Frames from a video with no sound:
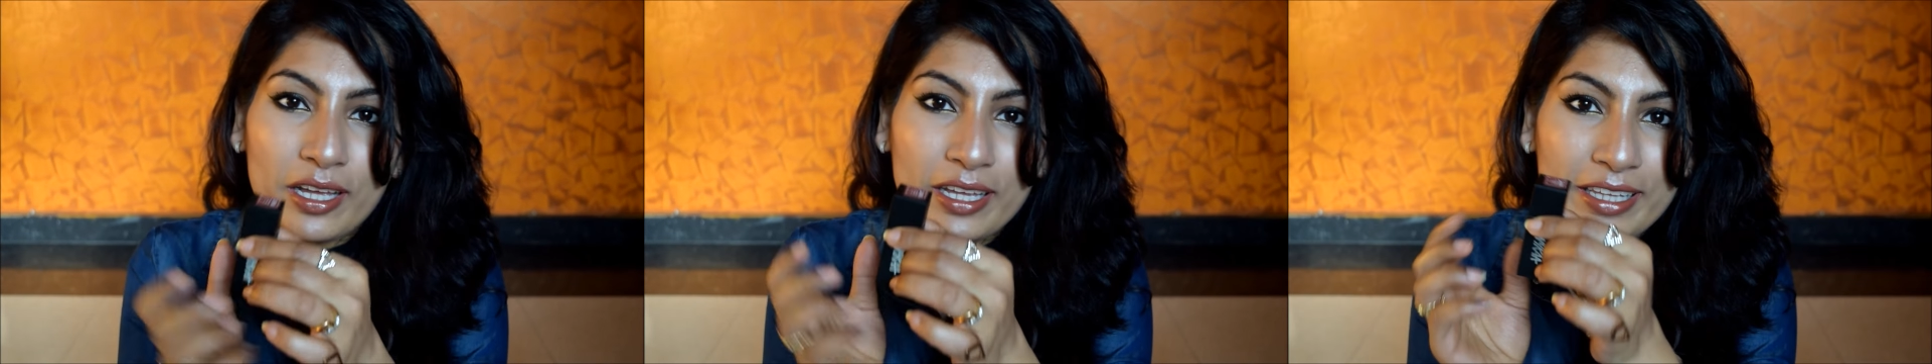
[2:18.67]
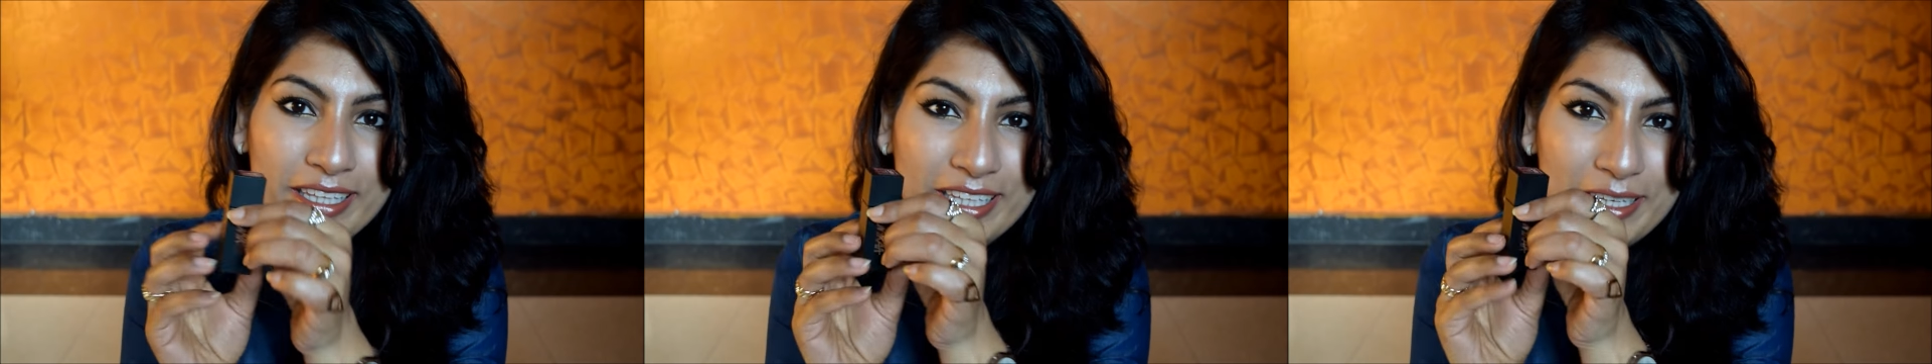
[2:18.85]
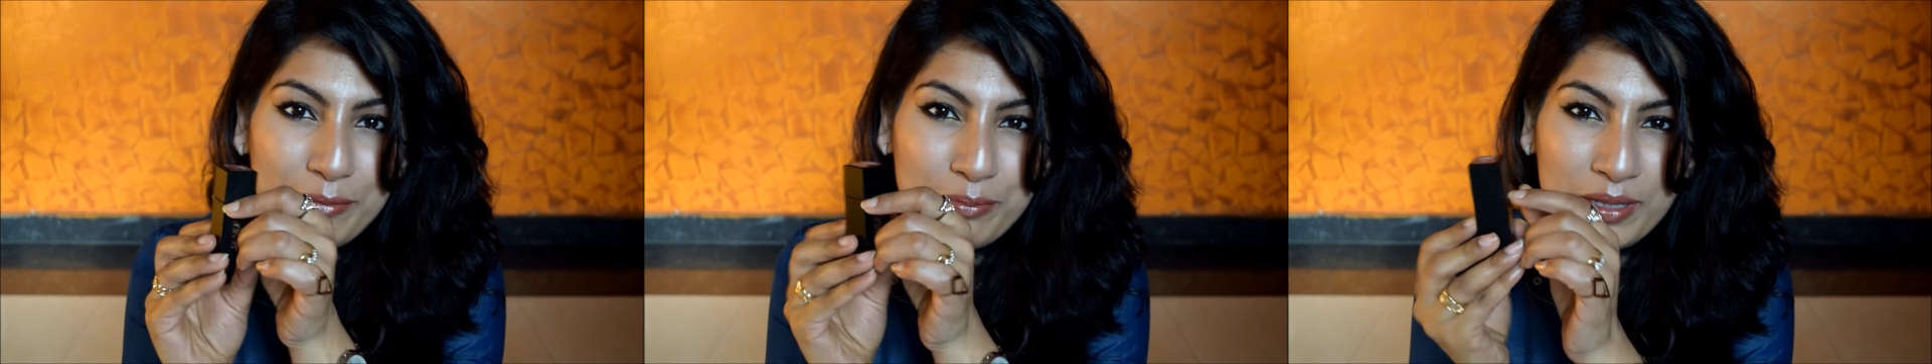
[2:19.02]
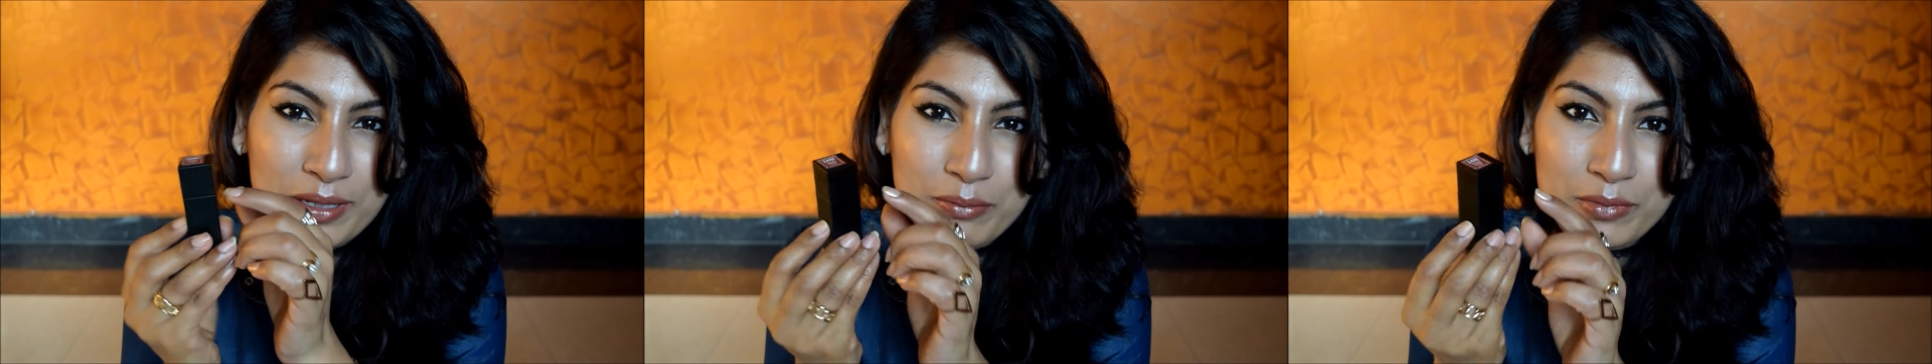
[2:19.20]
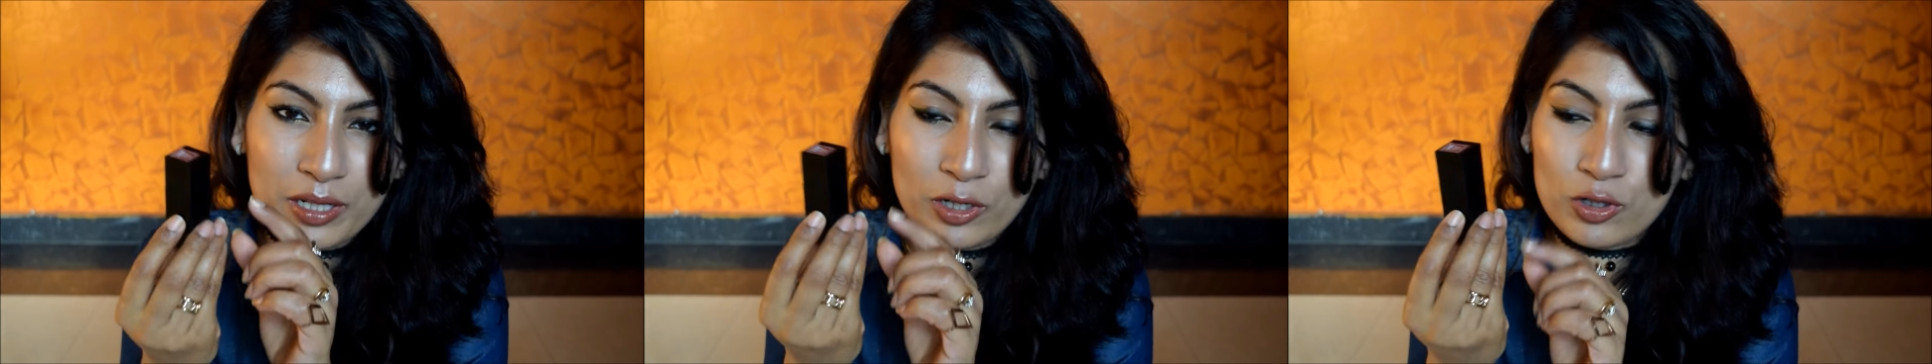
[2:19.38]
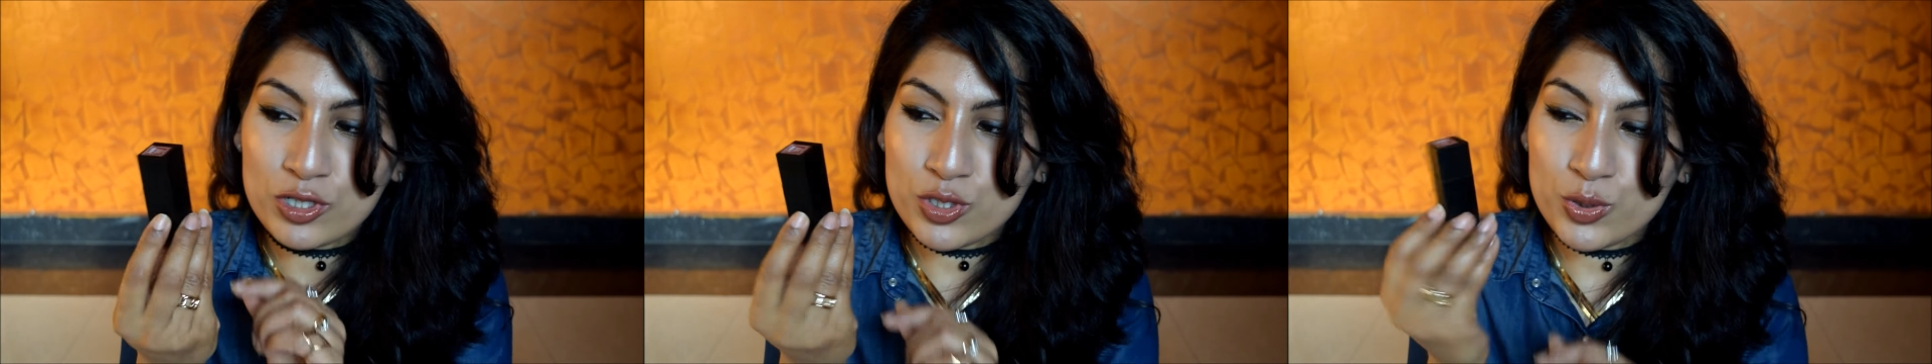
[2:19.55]
keep them
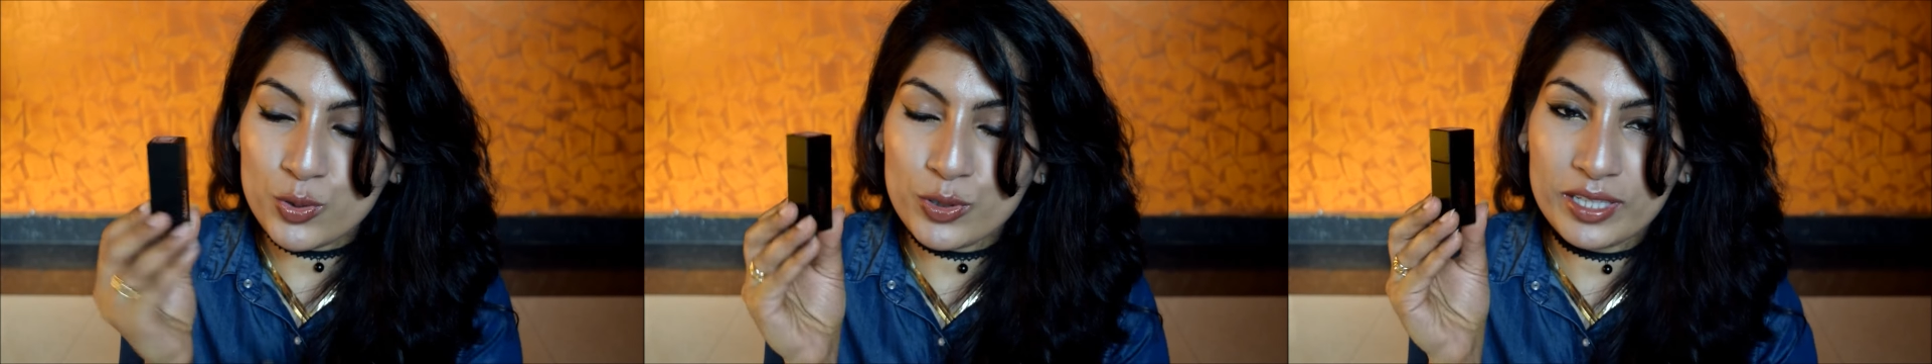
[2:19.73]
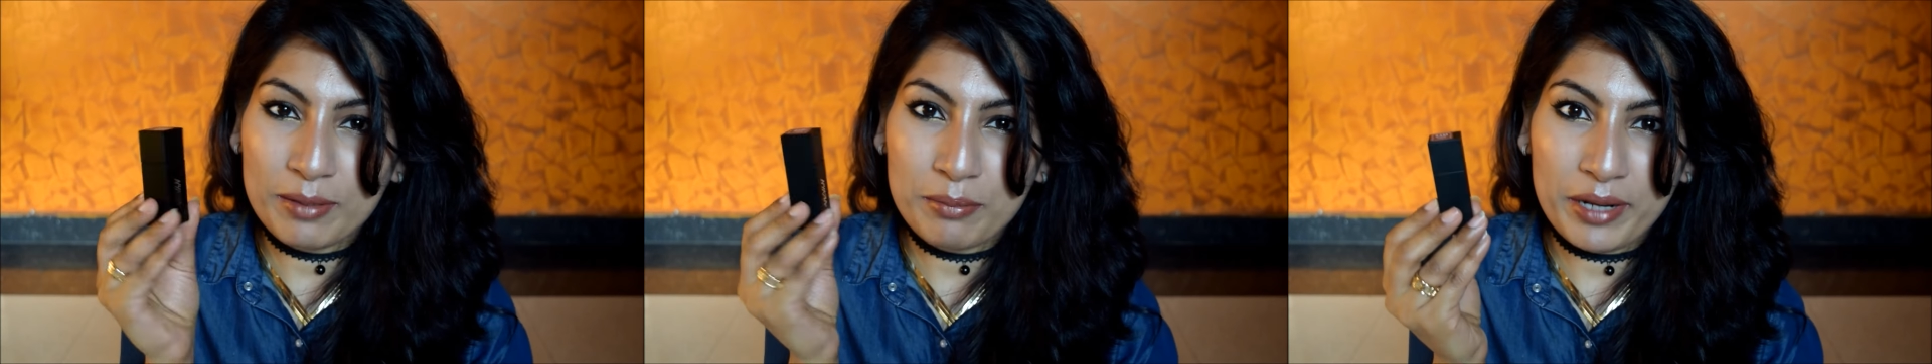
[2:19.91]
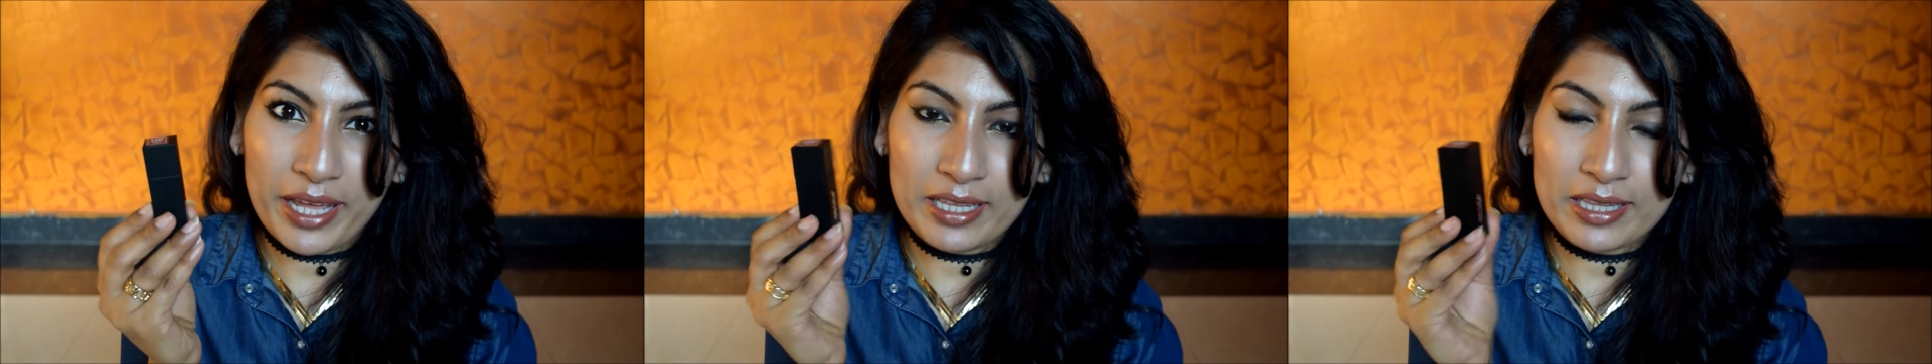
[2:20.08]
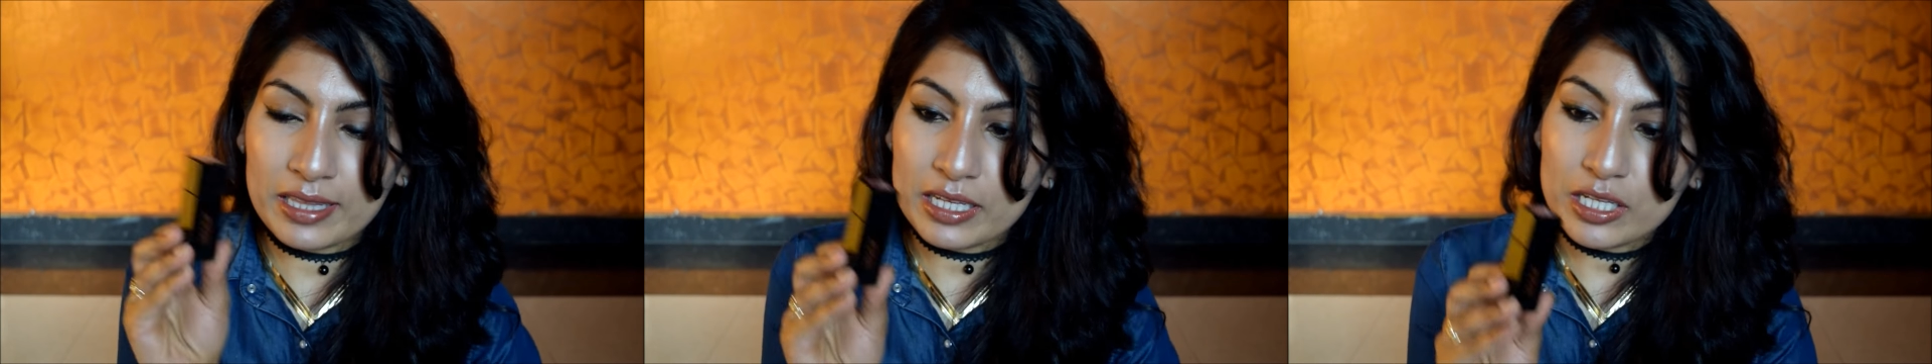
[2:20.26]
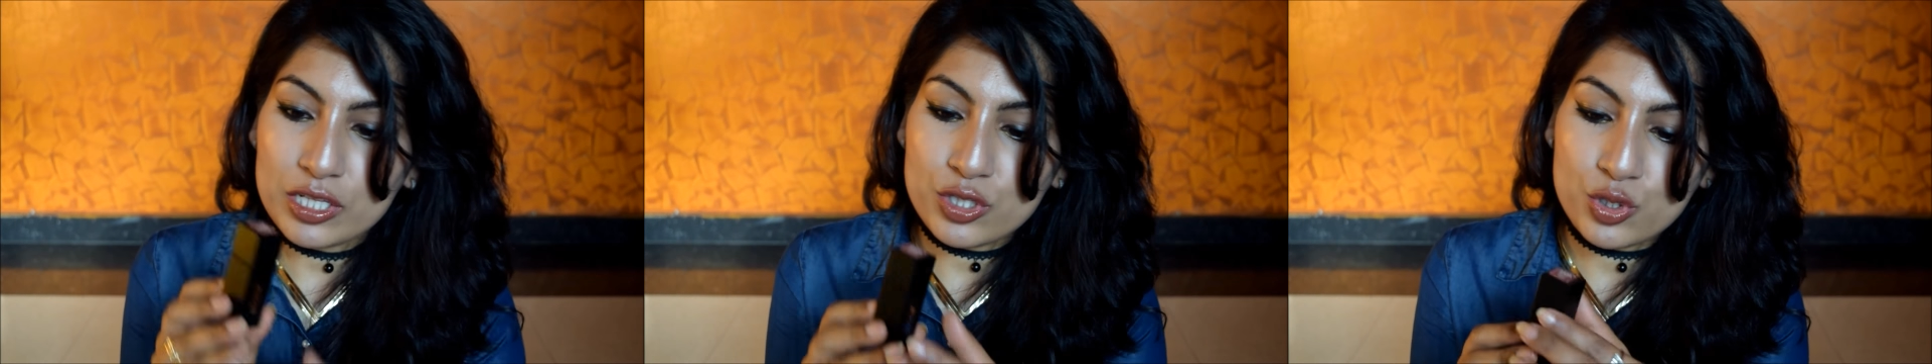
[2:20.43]
or store them like this,